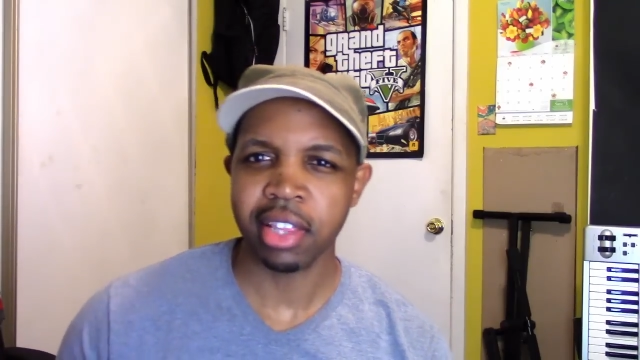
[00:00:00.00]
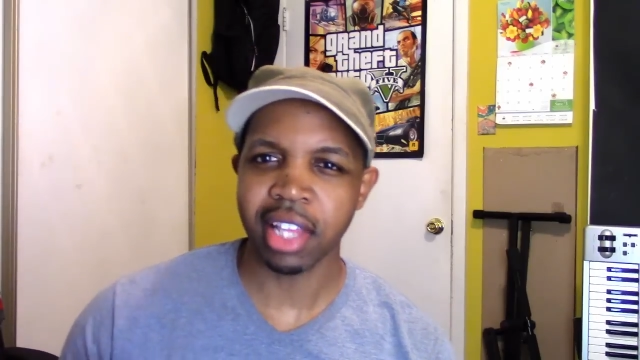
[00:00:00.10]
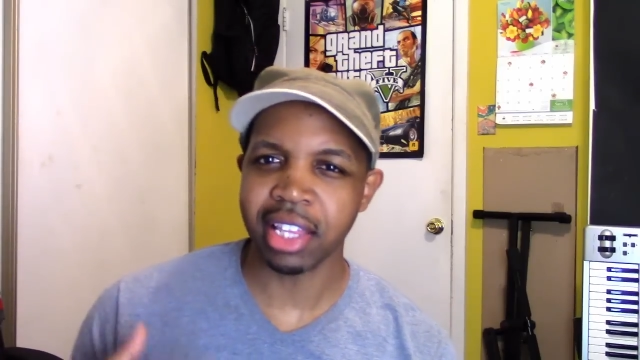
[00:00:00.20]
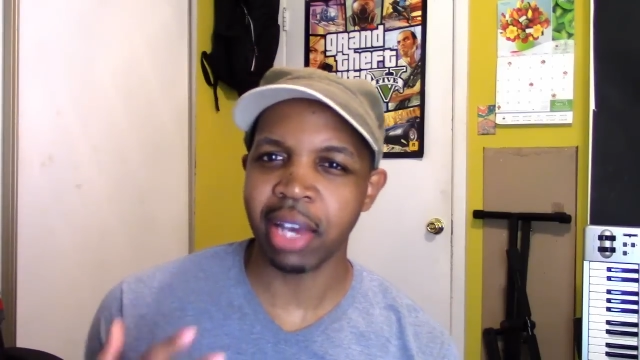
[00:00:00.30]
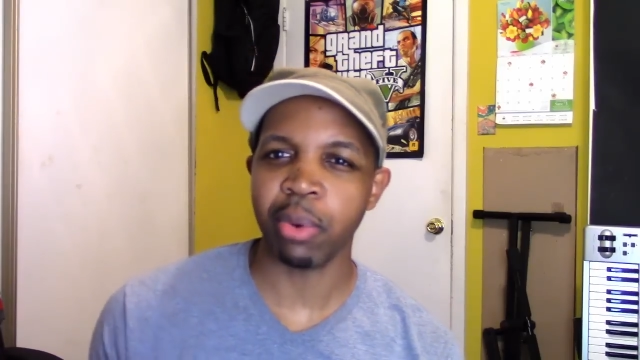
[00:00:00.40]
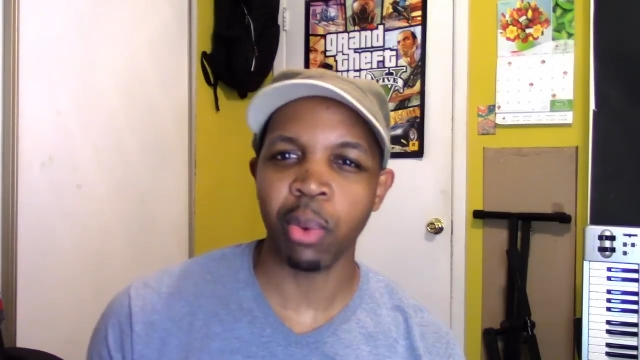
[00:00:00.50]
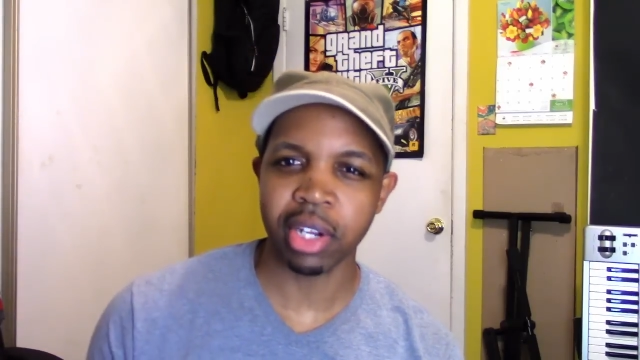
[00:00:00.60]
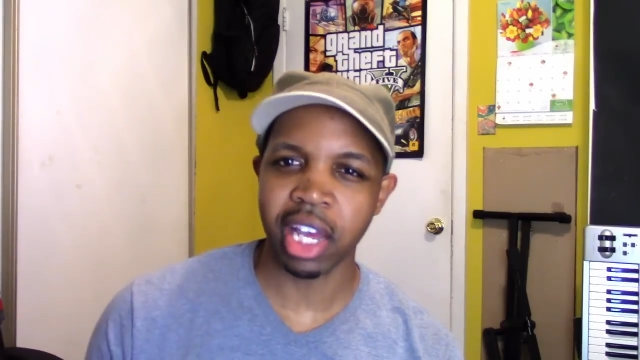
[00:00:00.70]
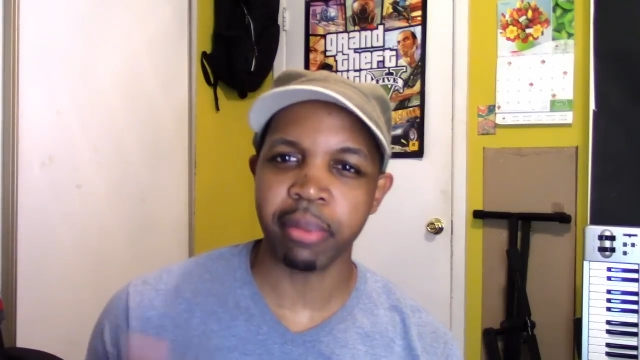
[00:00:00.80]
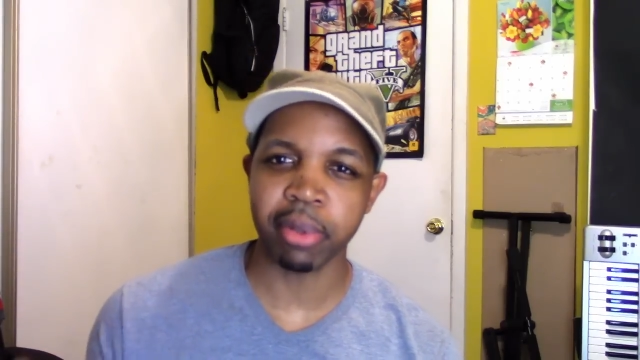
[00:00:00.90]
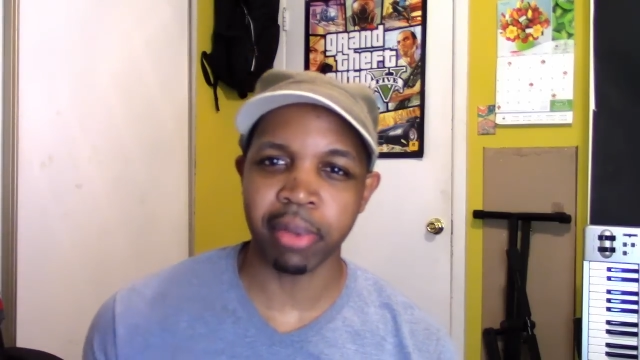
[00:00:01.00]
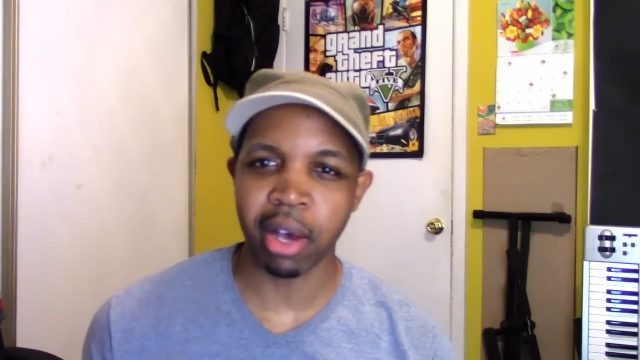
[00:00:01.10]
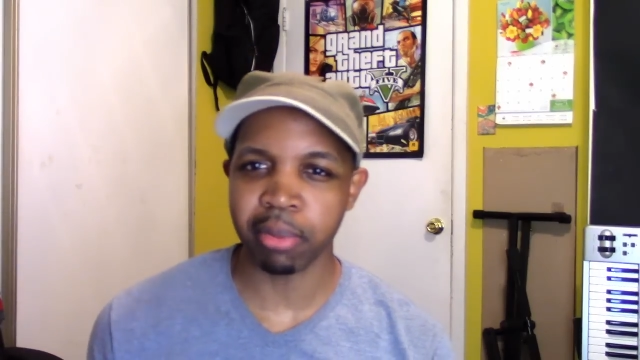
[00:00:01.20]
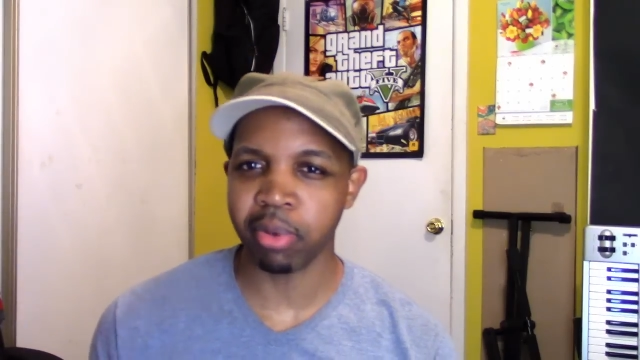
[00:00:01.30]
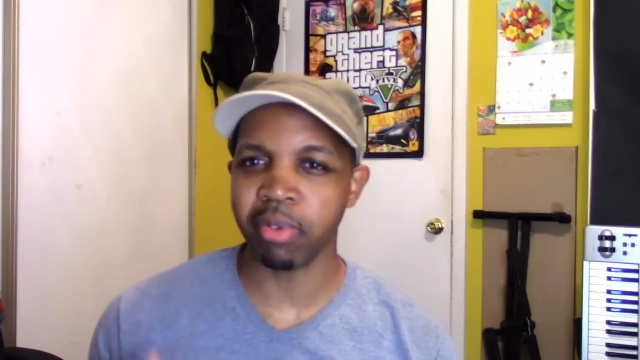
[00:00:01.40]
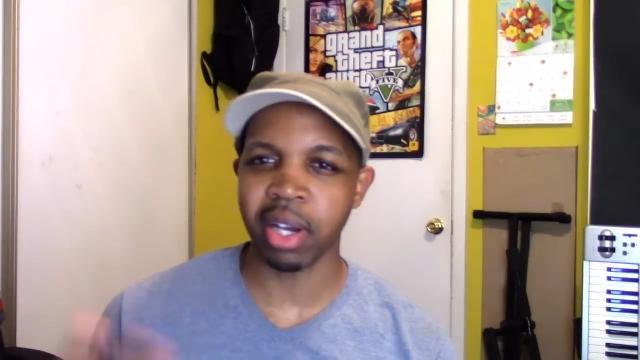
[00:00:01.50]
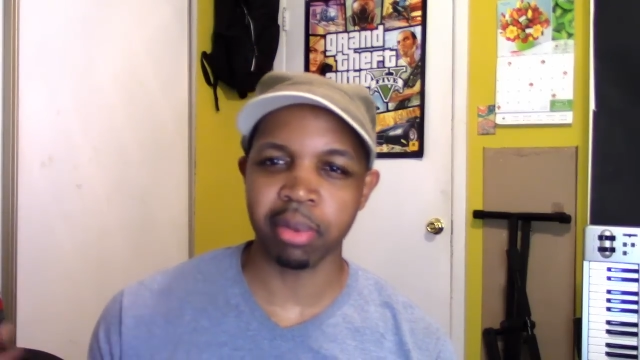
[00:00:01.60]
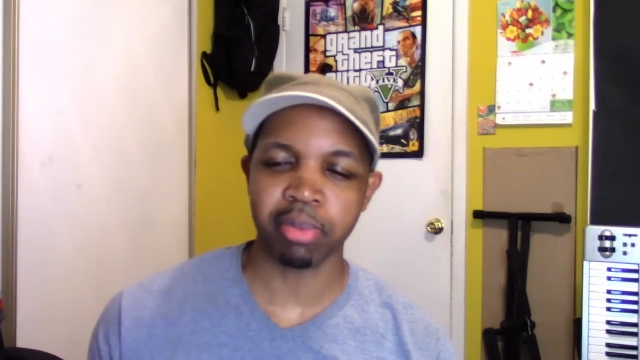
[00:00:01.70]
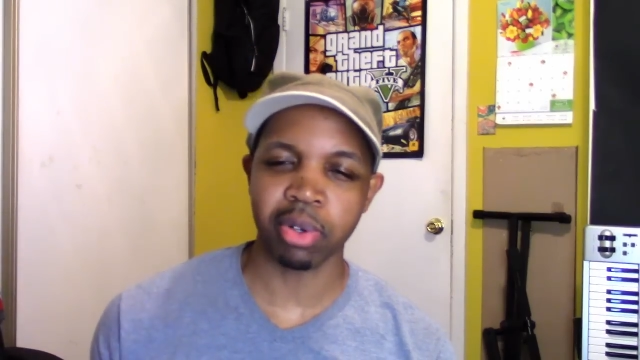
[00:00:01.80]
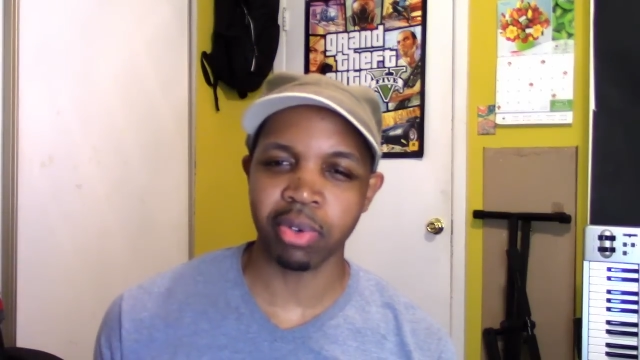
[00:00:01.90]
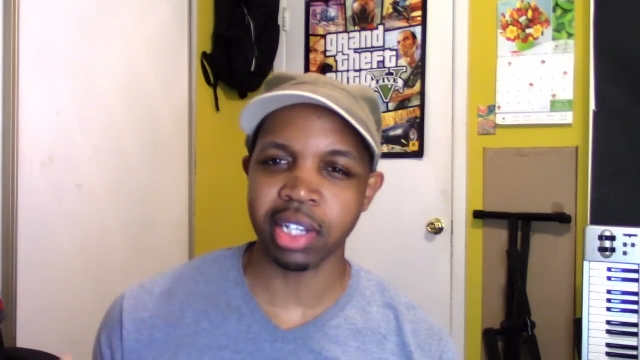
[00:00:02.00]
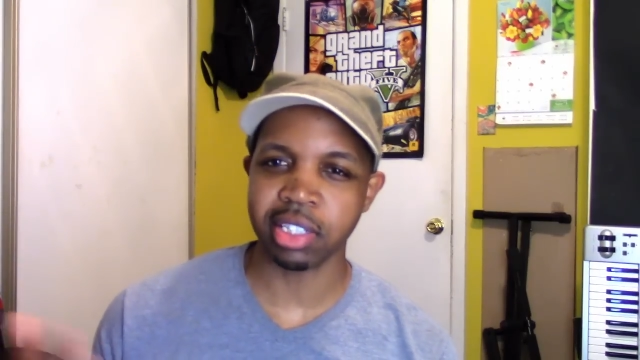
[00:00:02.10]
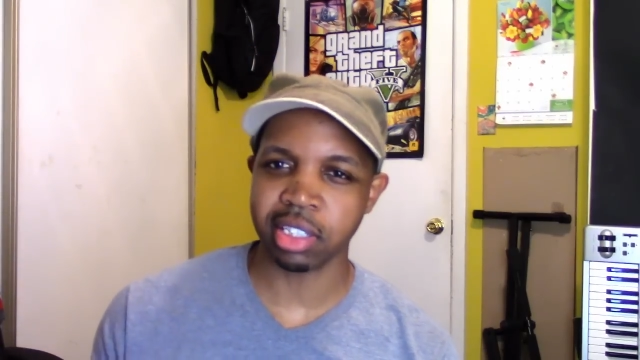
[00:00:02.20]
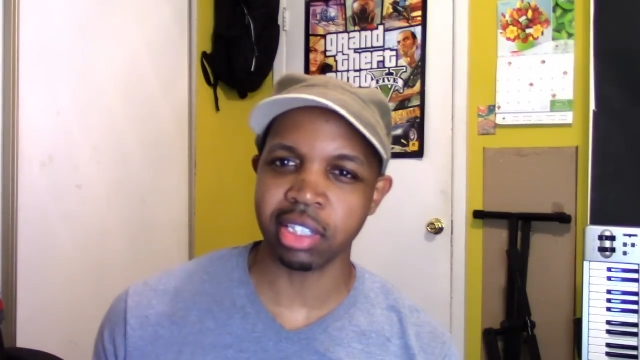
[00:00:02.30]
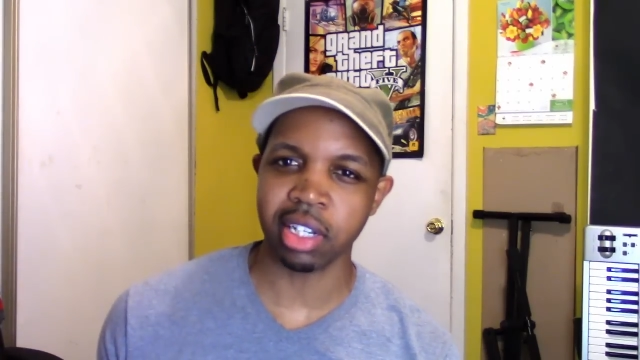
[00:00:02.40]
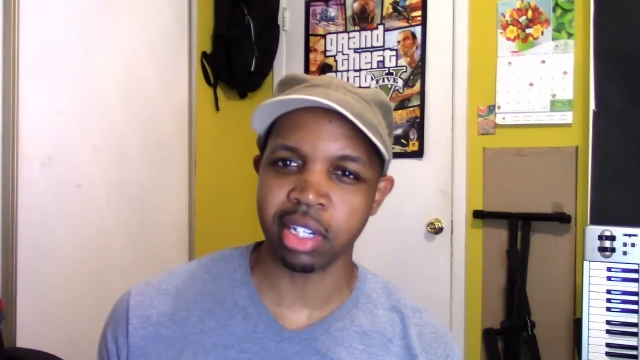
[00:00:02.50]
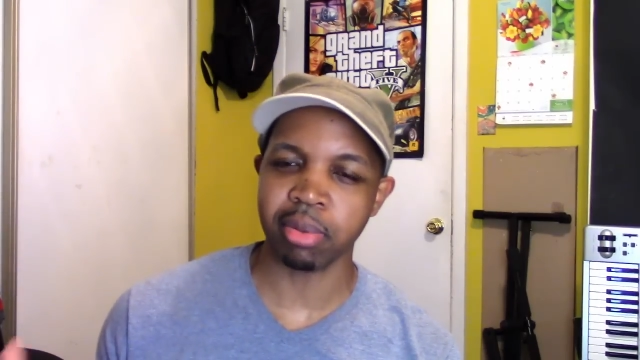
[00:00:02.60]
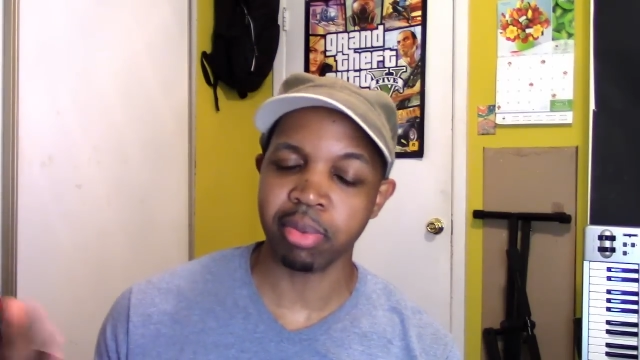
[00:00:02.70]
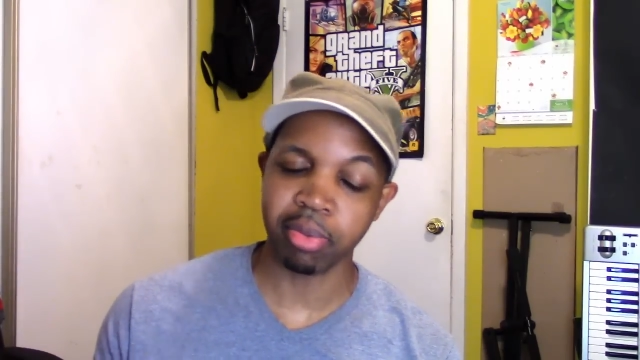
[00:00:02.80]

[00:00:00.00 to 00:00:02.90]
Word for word: that they would want to help him out and pro progress his uh